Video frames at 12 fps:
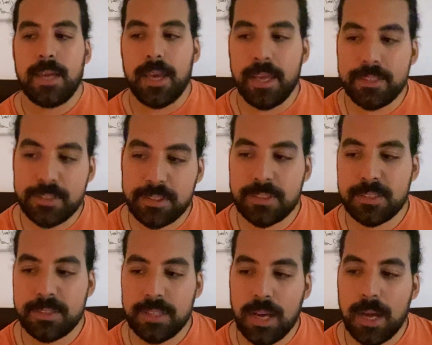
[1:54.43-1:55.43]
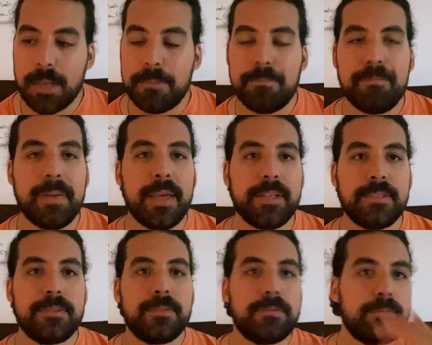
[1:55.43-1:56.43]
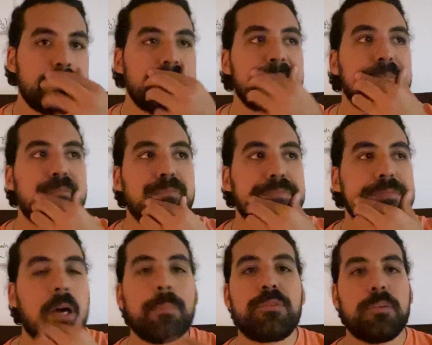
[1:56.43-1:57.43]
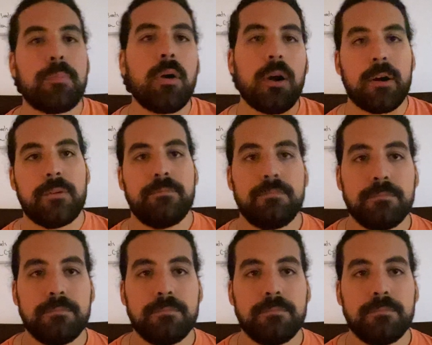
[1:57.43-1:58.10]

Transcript: it's not been up to par.